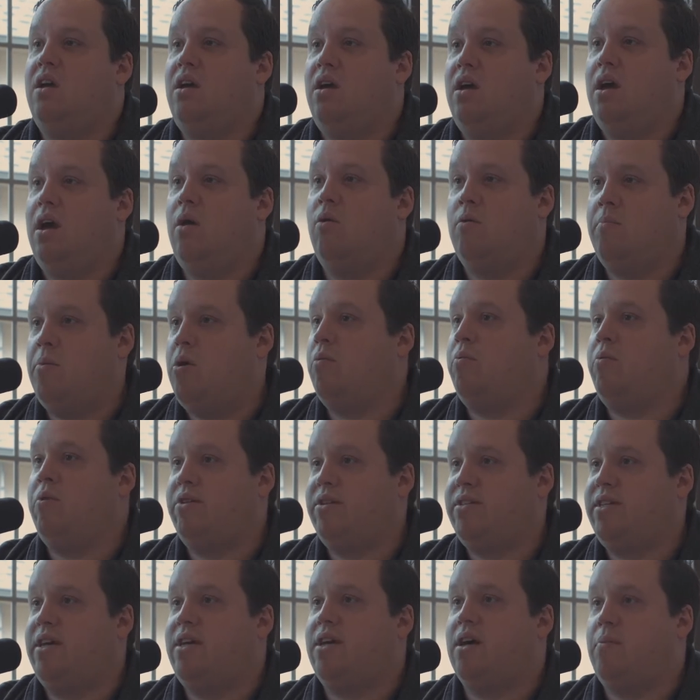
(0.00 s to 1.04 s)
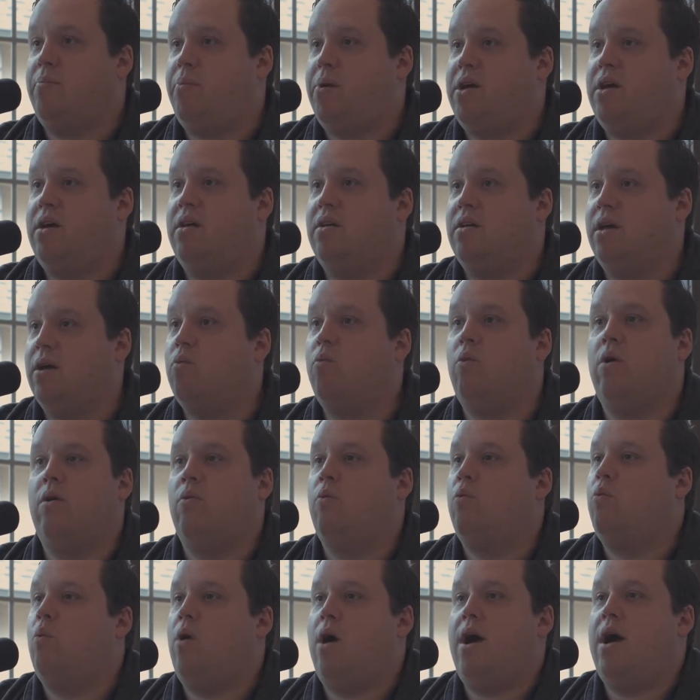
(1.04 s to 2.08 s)
I want my own real estate company. Like
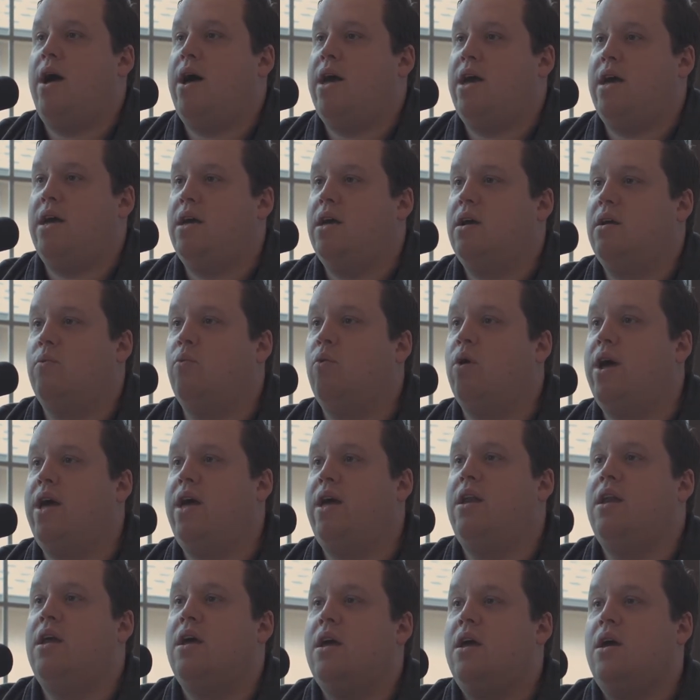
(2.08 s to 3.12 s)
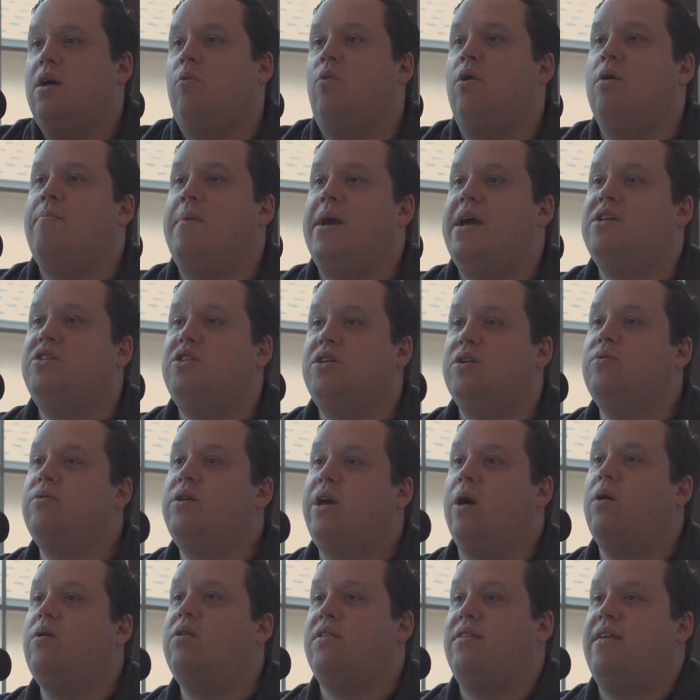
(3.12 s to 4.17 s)
why? What made you
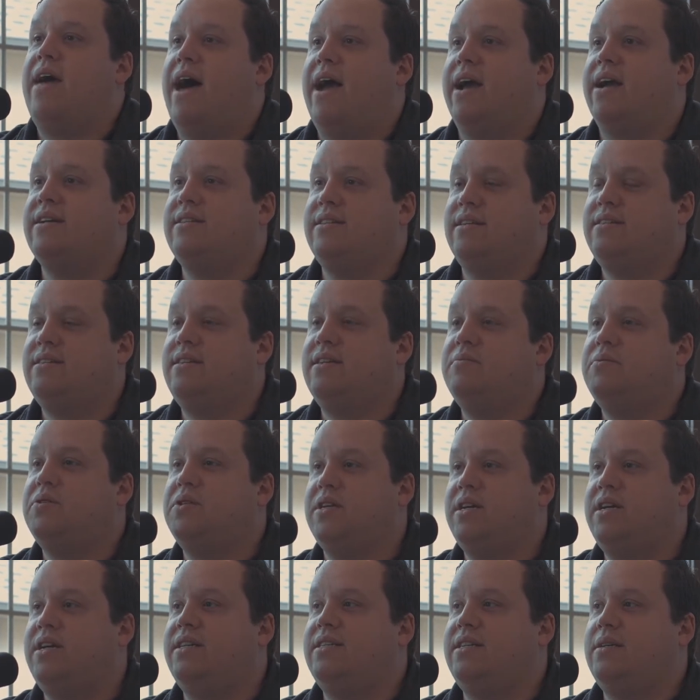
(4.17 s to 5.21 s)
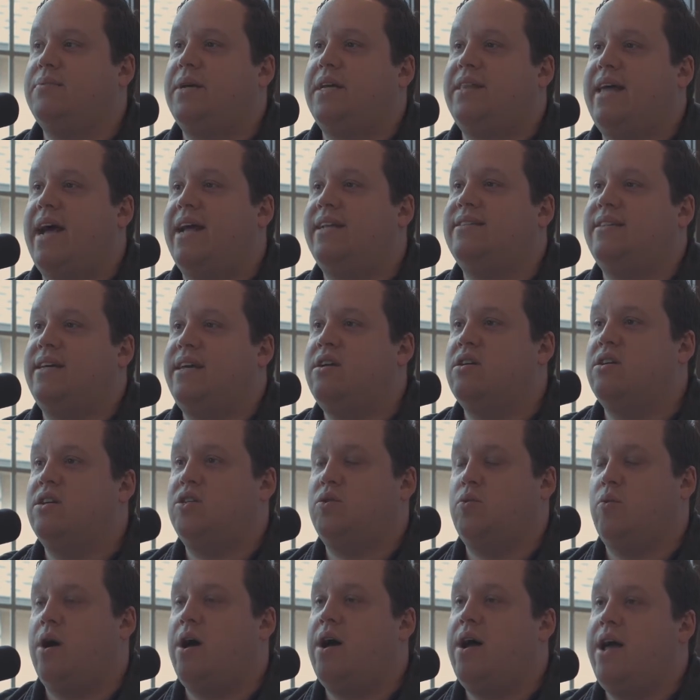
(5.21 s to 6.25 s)
go to that? Because essentially it seems like that's
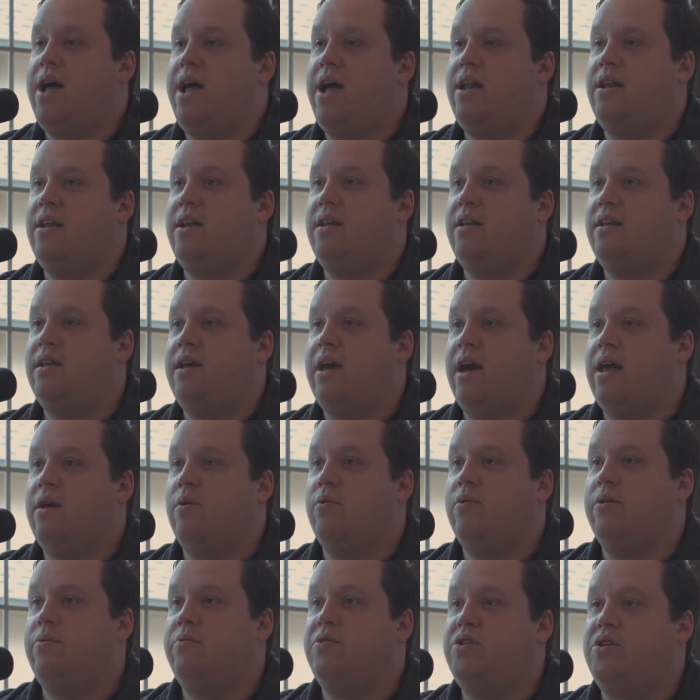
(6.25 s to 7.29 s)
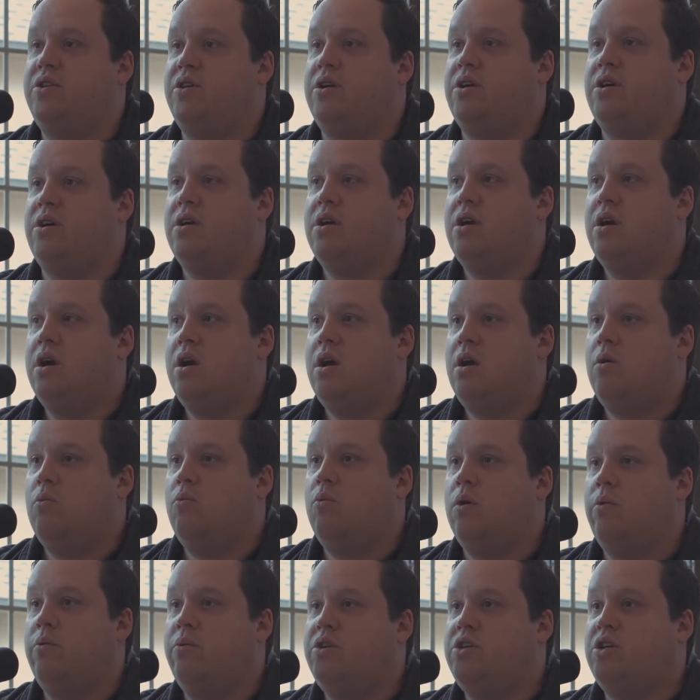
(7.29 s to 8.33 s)
intertwined, and kind of what was
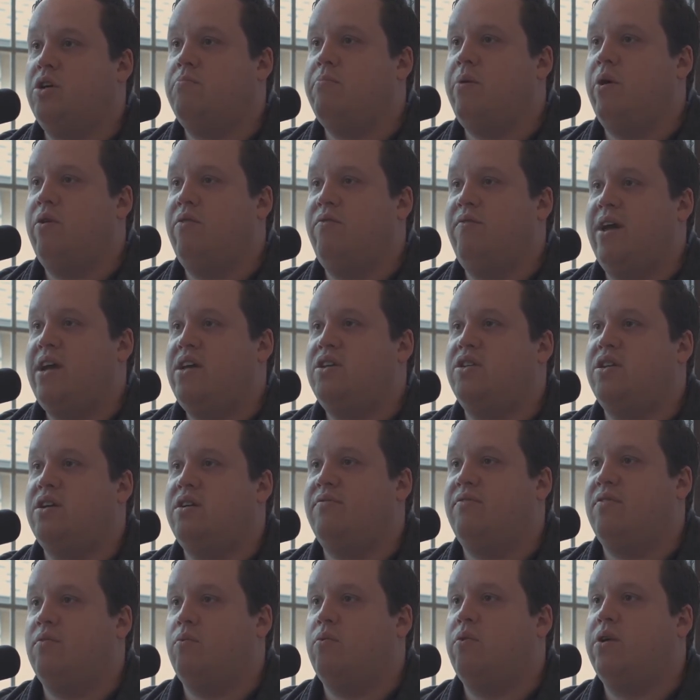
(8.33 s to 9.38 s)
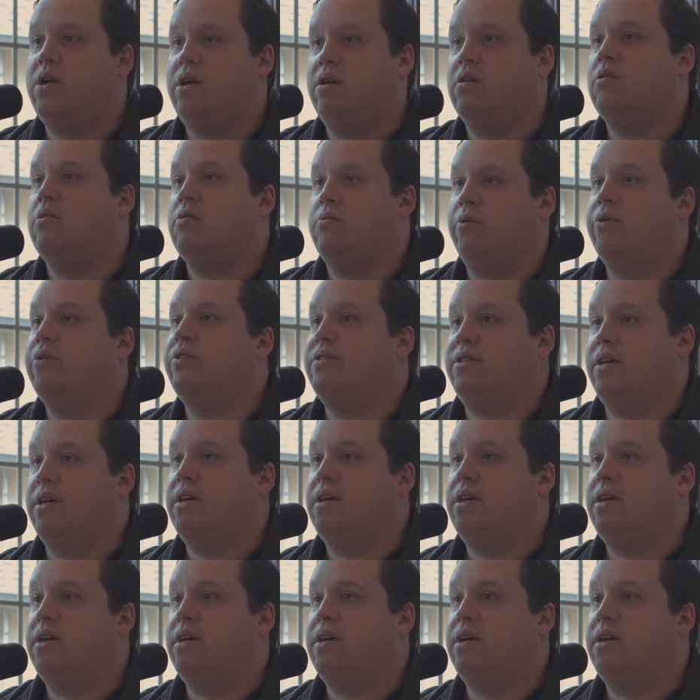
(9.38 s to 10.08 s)
your motivation for wanting your own real estate